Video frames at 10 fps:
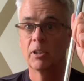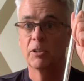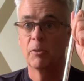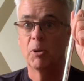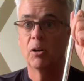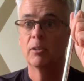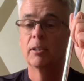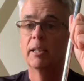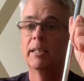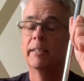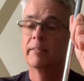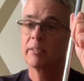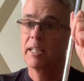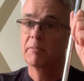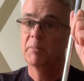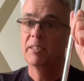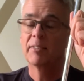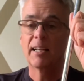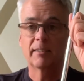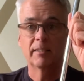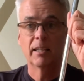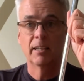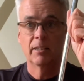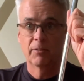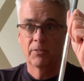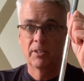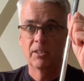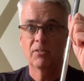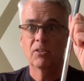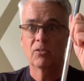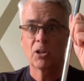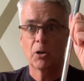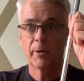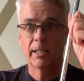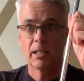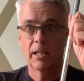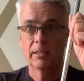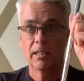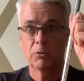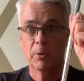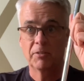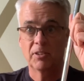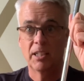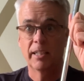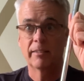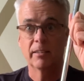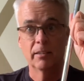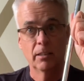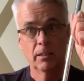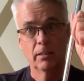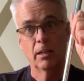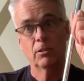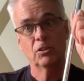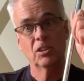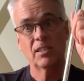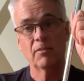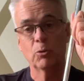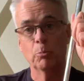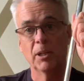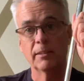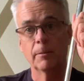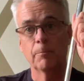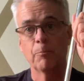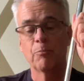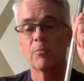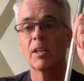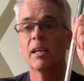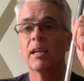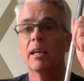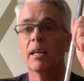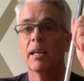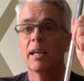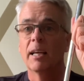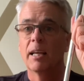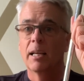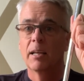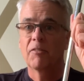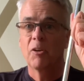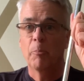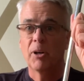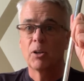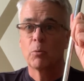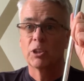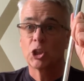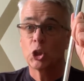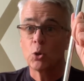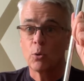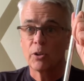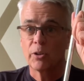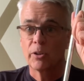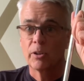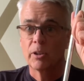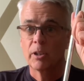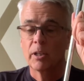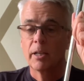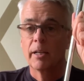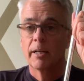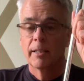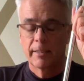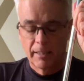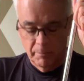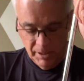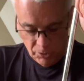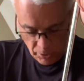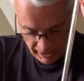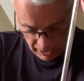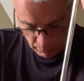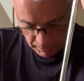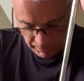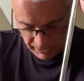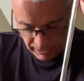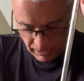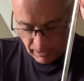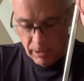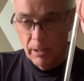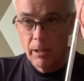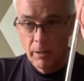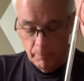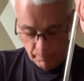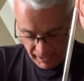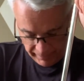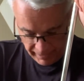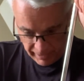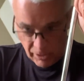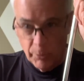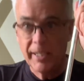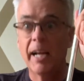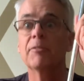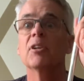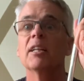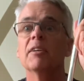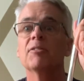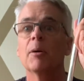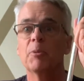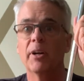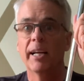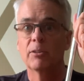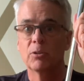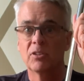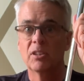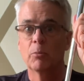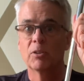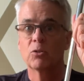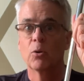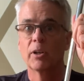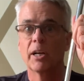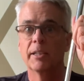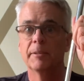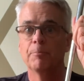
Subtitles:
the ball. So that means that if this is the correct line that you have selected, now you just have to putt. If the putter was shorter, that means your head would be bending. You would have to lift up your head to see what's going on.